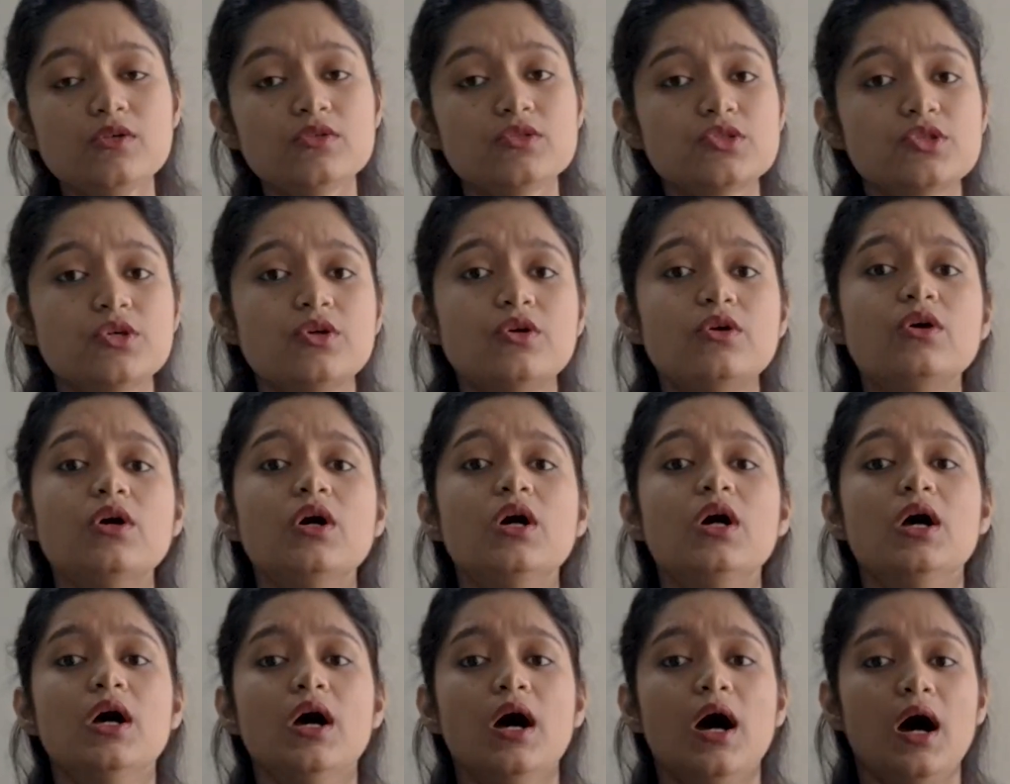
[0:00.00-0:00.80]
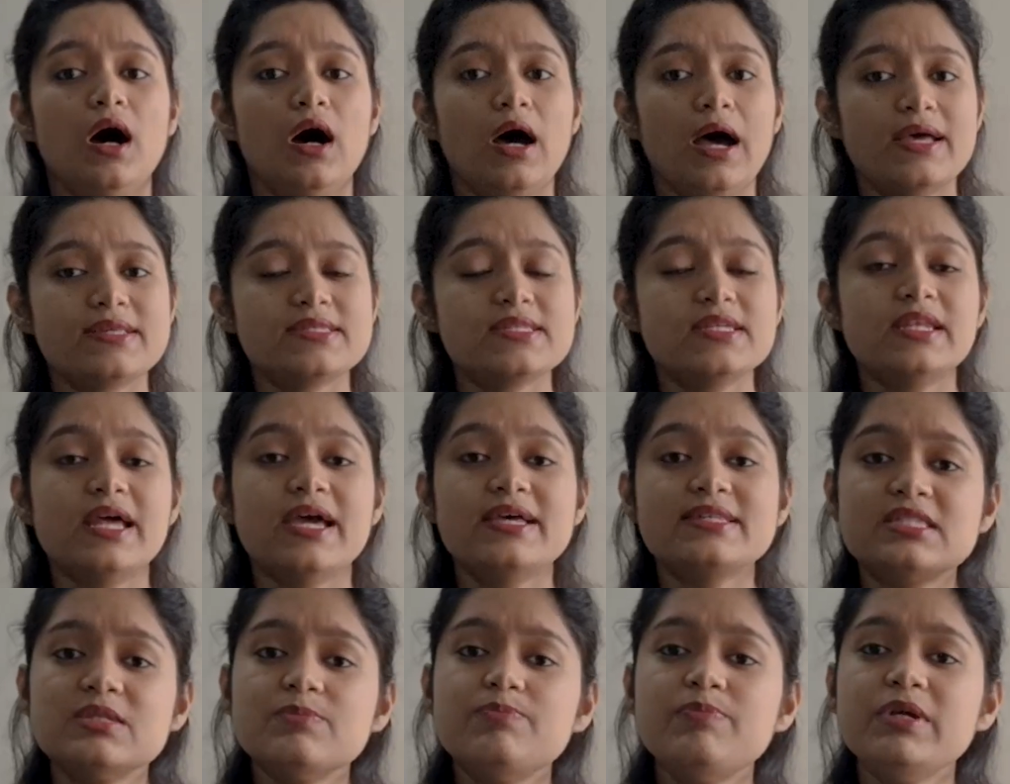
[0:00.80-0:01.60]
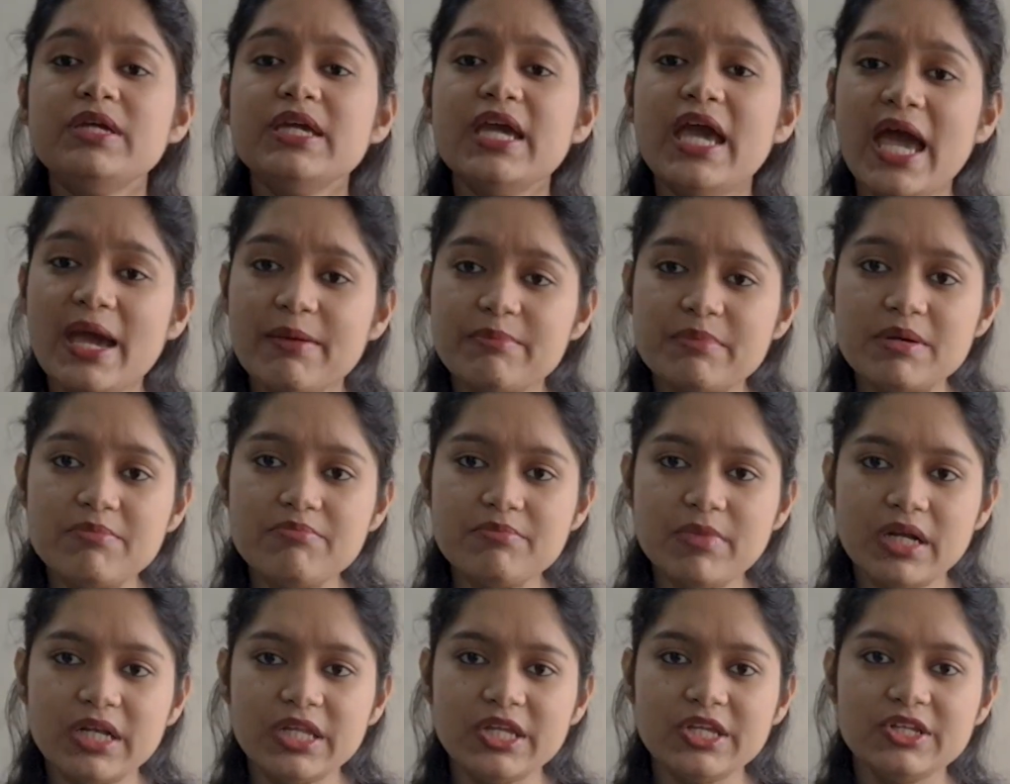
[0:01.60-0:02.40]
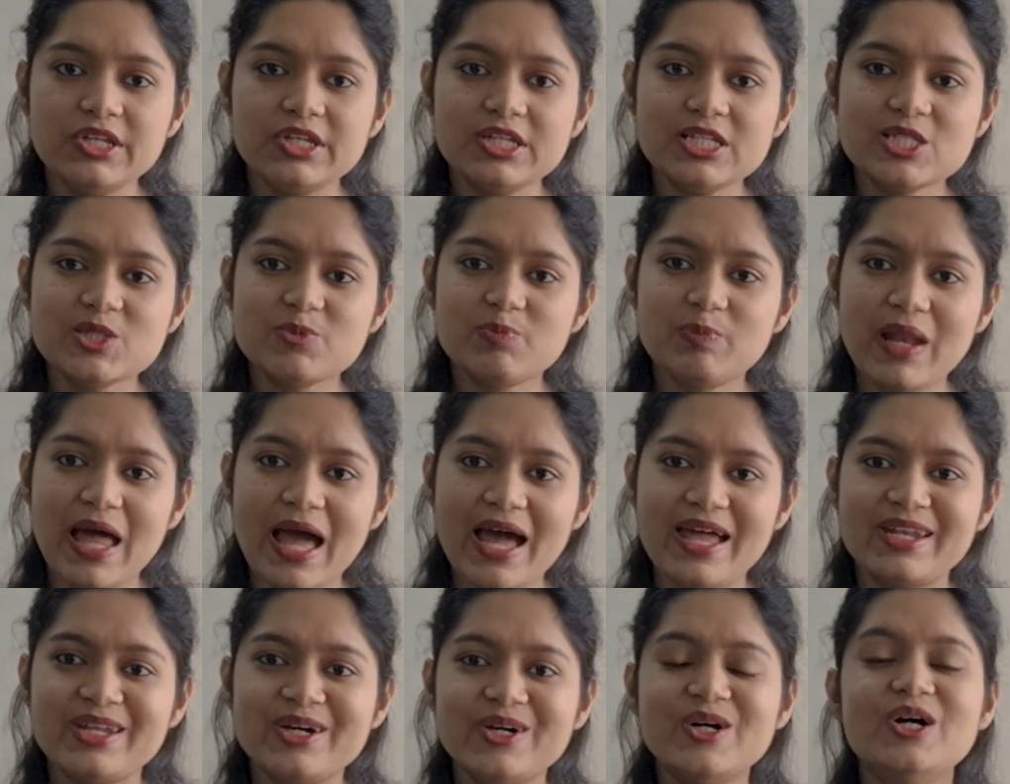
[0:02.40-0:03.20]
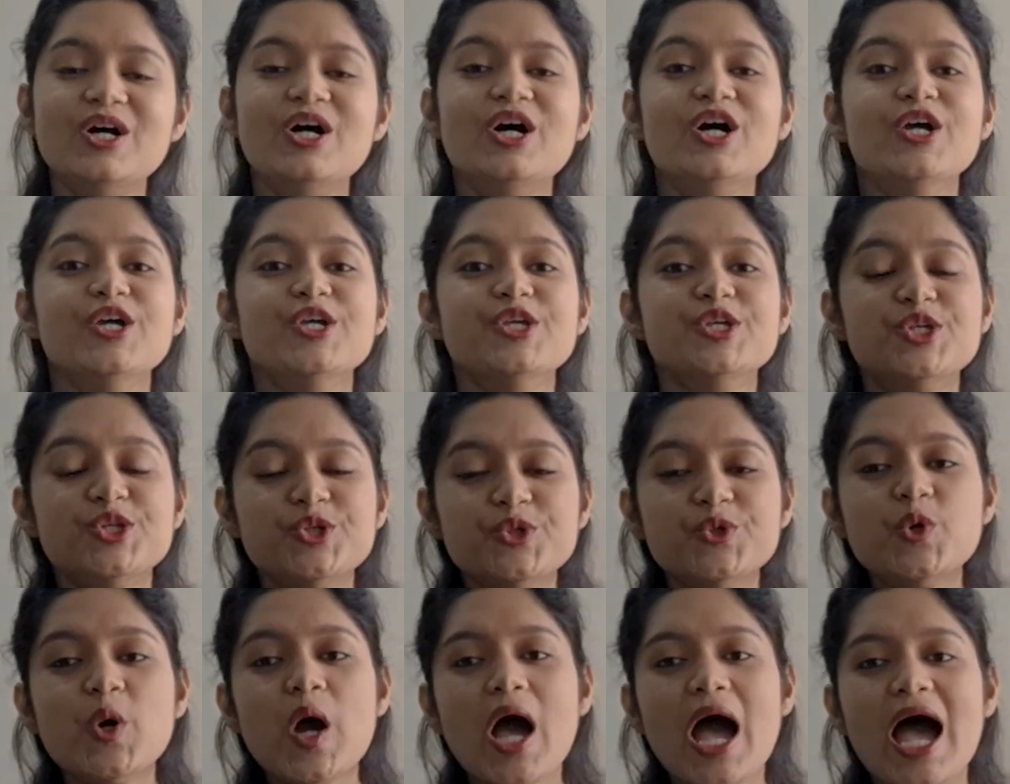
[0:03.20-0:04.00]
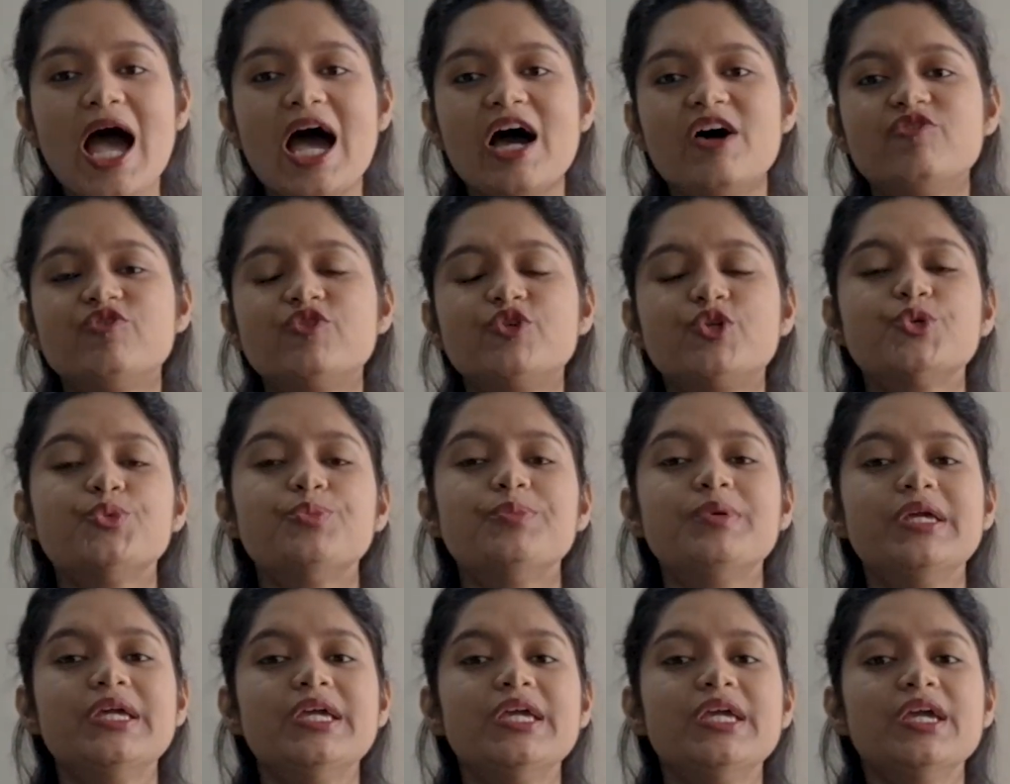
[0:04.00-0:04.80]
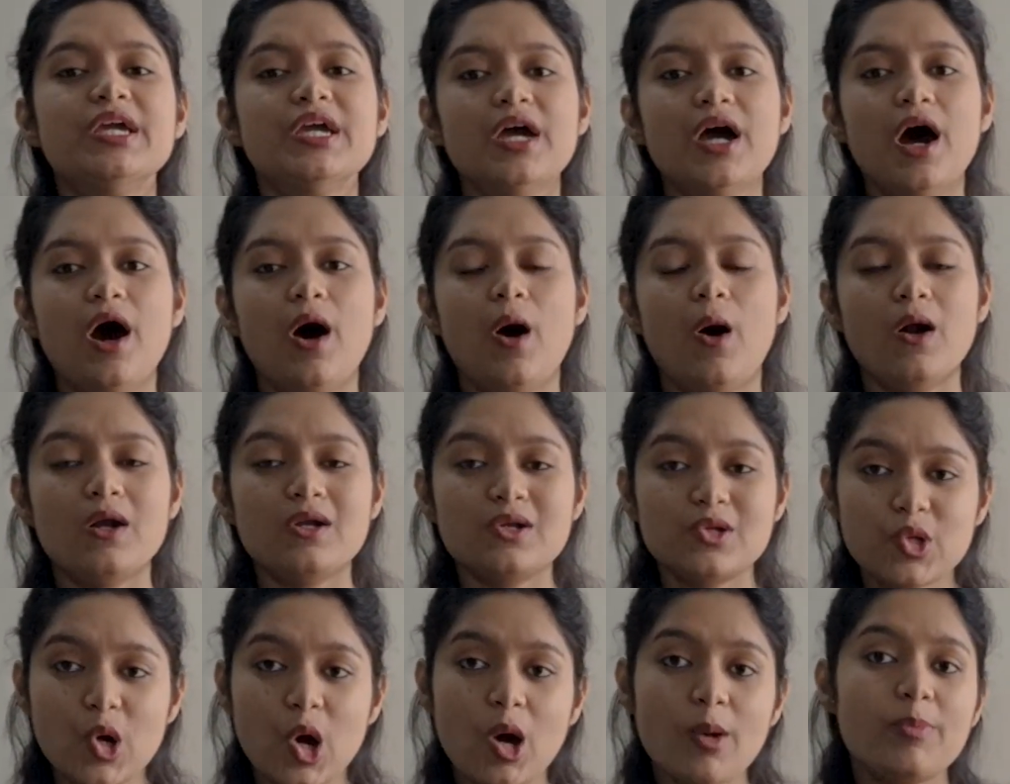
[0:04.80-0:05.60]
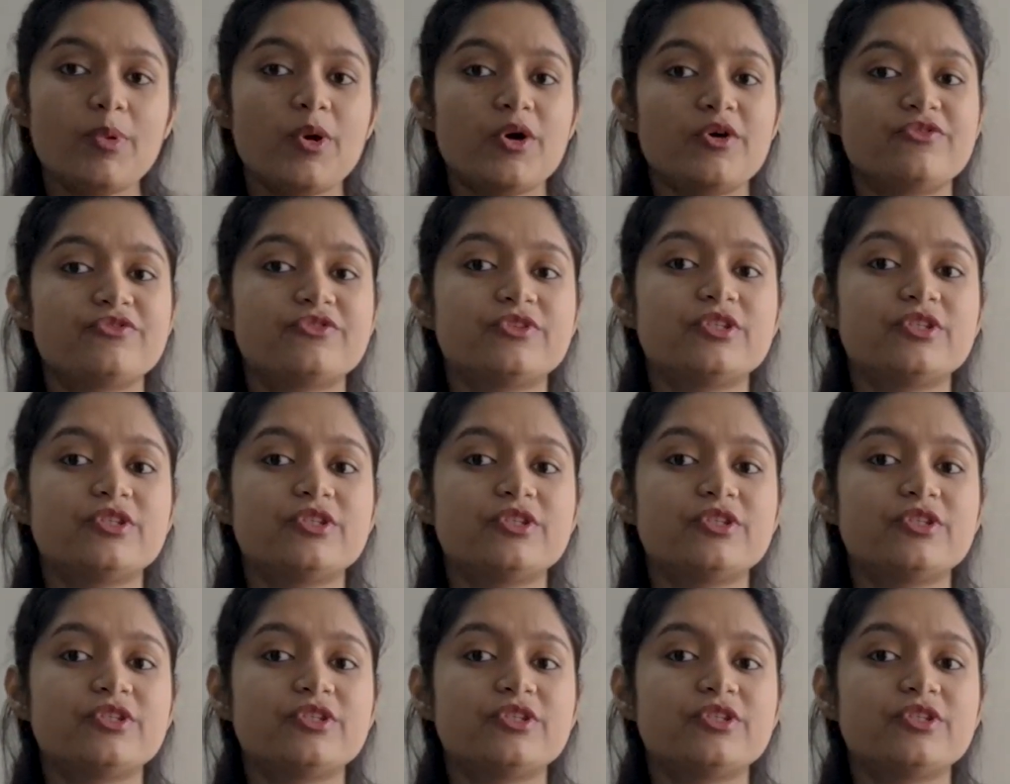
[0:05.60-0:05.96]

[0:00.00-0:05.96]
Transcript: so as an SAP MM materials planner, you have to be on top of